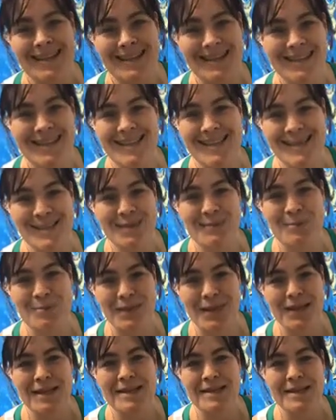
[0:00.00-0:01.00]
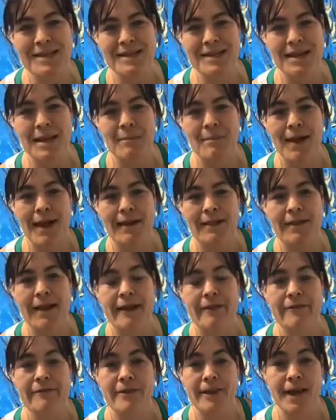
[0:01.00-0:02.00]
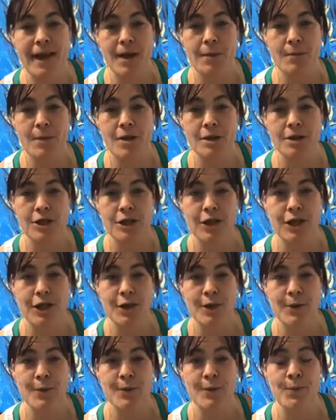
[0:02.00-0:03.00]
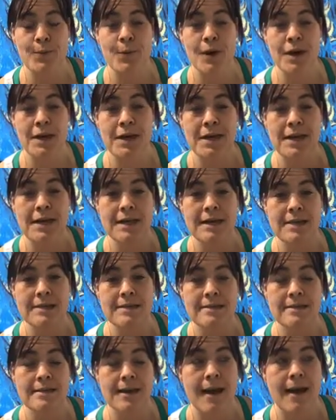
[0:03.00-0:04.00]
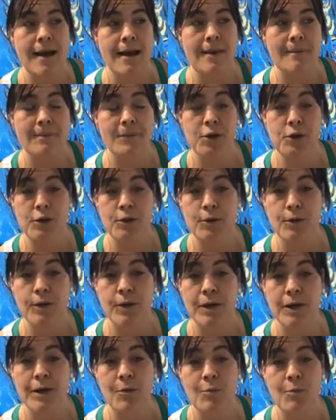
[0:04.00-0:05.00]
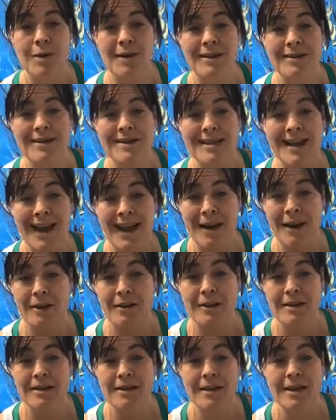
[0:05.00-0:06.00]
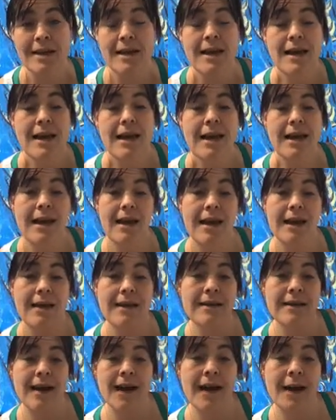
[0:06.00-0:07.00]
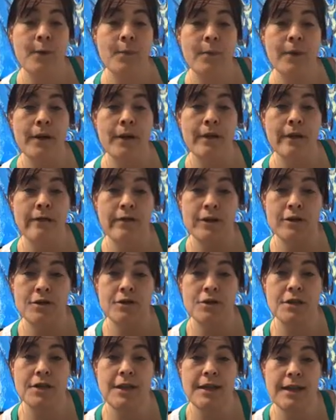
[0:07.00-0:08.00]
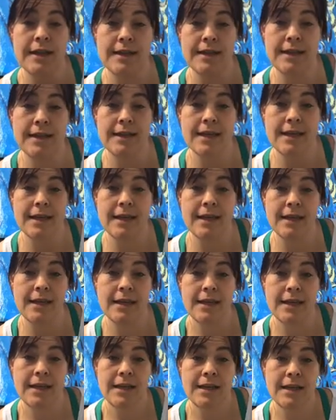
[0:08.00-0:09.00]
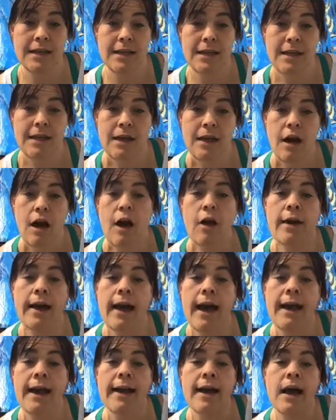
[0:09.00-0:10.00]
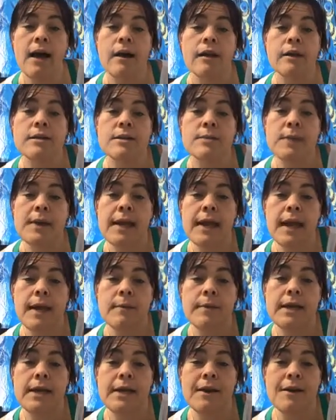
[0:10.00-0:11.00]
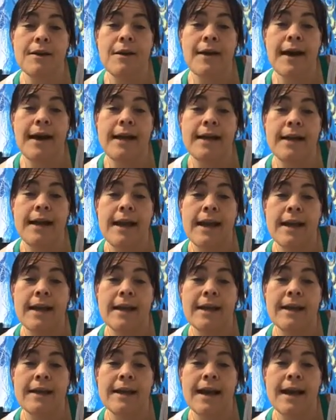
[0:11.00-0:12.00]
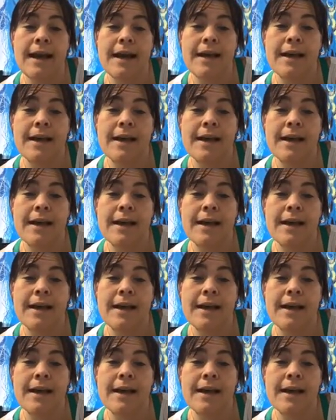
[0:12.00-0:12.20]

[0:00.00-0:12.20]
list places on my life that I want to go. One is New York, and one is Ireland, and I will eventually get there. Okay, I got her, sweetie. I'm gonna go ahead and